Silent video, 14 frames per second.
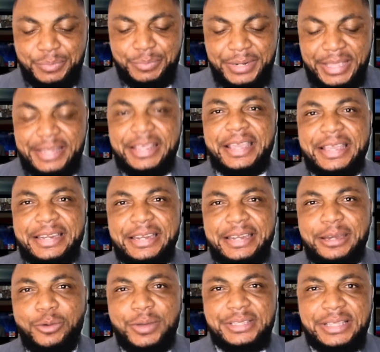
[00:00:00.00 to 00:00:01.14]
Brigadier
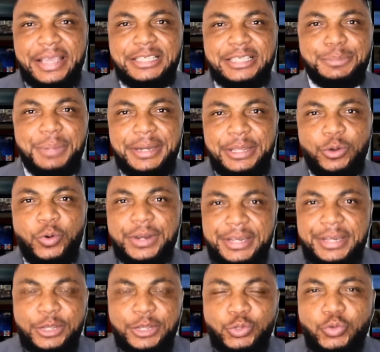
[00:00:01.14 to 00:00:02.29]
Gininda was explaining or
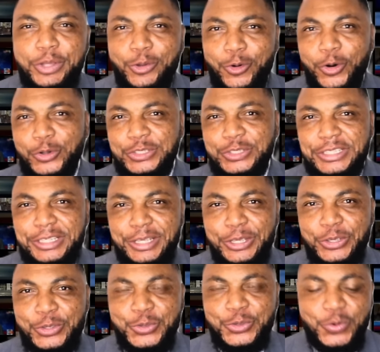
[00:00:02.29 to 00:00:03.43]
reading to the court,
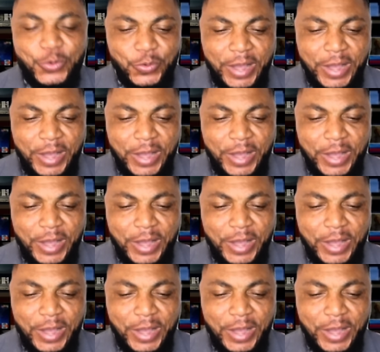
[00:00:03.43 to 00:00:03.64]
you